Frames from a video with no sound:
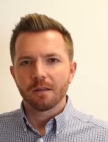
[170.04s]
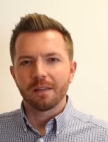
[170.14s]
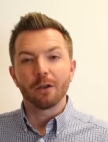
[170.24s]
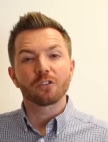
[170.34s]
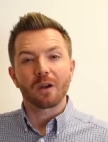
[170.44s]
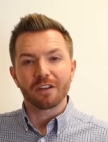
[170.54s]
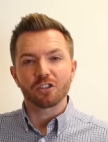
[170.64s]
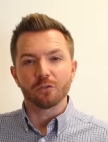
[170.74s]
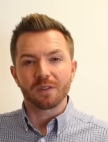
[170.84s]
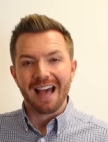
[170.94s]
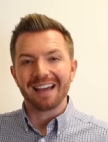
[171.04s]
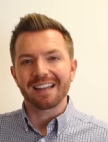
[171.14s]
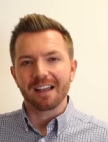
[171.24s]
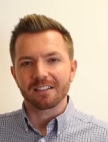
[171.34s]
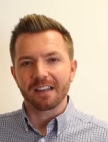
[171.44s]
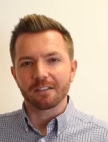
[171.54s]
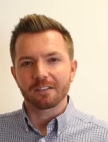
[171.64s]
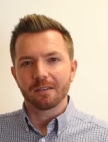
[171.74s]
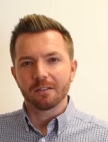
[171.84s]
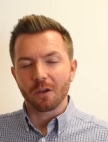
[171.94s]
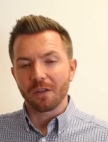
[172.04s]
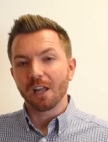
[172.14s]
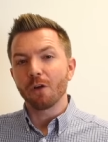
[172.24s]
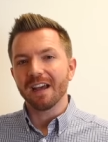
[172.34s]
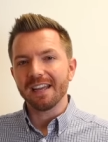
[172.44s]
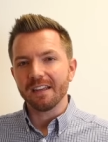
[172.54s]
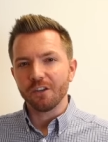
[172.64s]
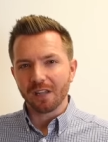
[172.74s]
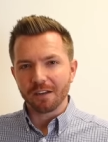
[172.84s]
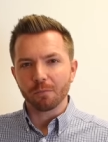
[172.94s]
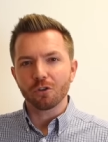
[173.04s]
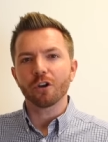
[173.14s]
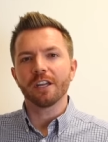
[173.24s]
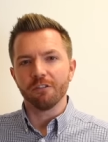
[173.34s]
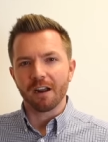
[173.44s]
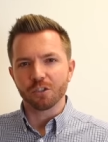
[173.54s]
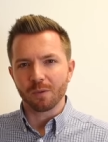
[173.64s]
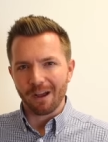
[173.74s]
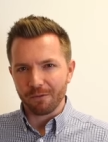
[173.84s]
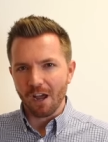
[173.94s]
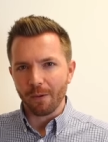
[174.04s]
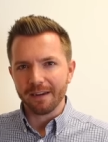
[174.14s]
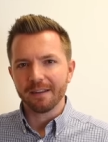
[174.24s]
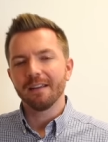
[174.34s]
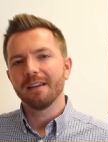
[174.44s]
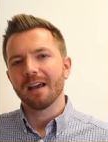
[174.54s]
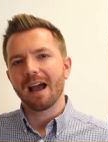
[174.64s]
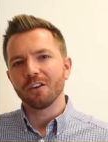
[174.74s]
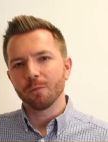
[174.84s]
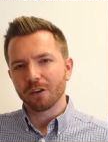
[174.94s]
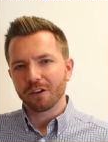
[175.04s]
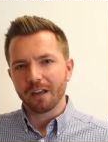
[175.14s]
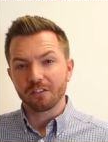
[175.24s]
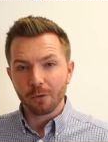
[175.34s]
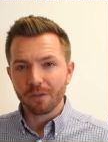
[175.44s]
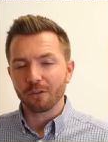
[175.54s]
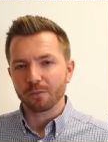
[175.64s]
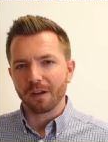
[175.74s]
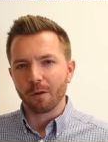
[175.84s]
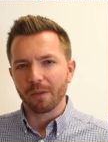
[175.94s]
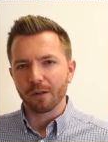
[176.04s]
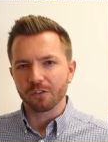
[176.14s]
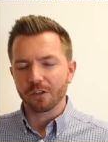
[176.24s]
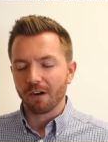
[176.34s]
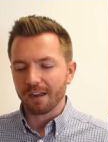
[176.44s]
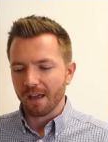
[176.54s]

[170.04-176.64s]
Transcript: They also have issues with the head gaskets, so they'll overheat and you'll end up cooking your engine without knowing, and you'll be looking at a £2,000 bill to correct